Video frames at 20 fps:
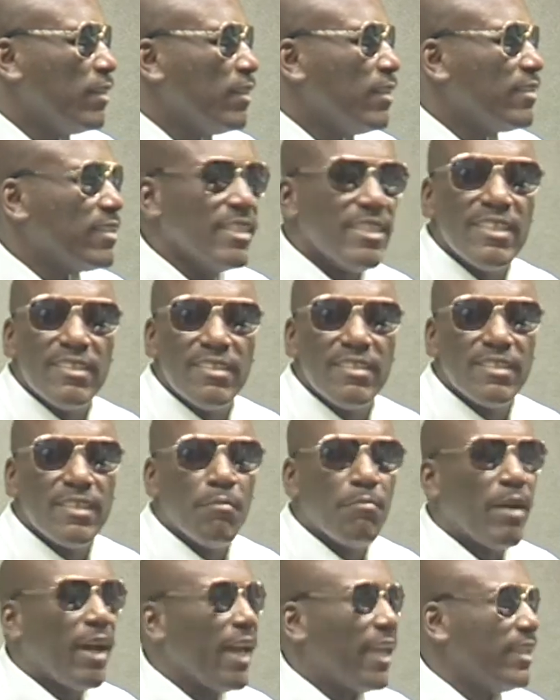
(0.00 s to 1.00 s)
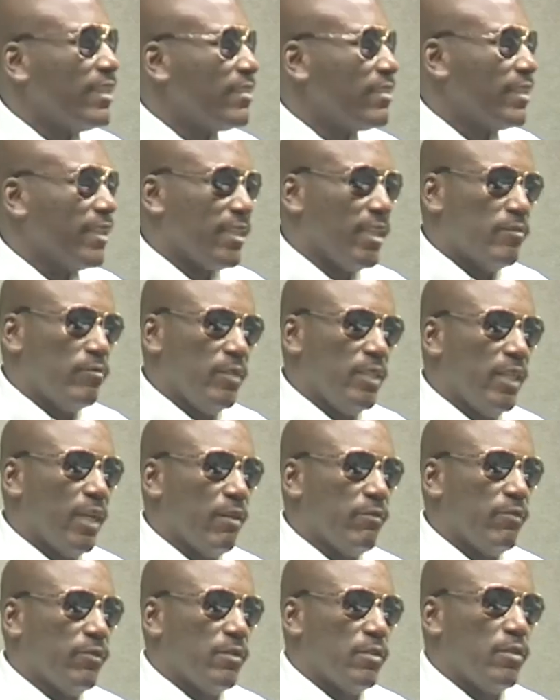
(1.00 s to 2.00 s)
See, this is the mindset that we
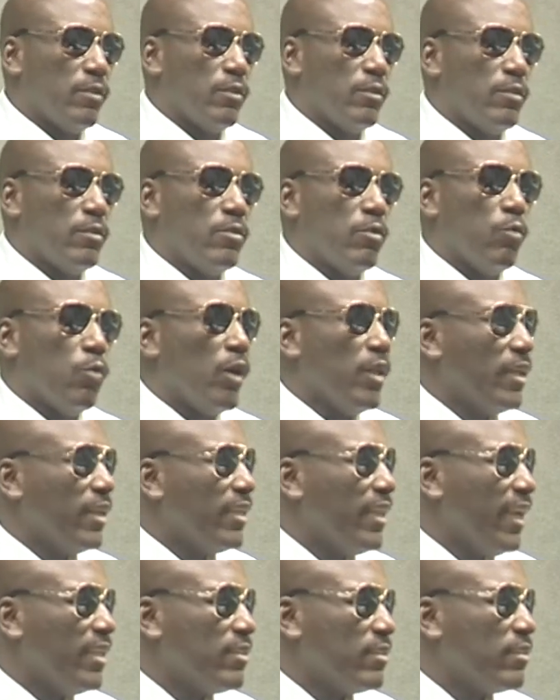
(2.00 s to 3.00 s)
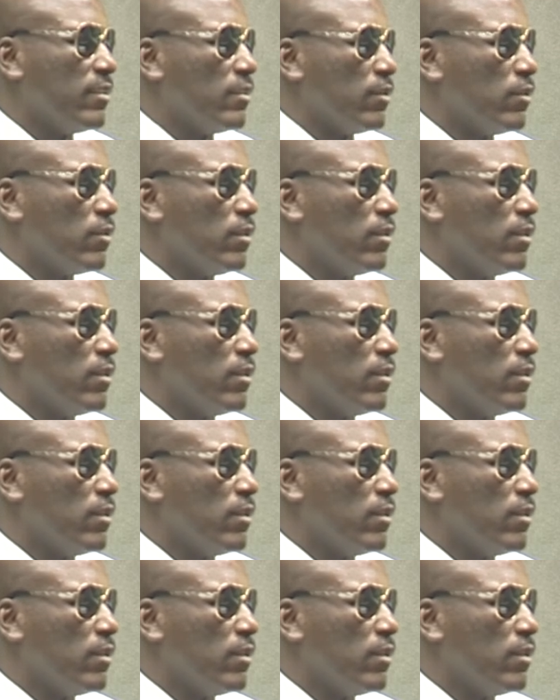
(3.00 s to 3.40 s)
have to work against, you know.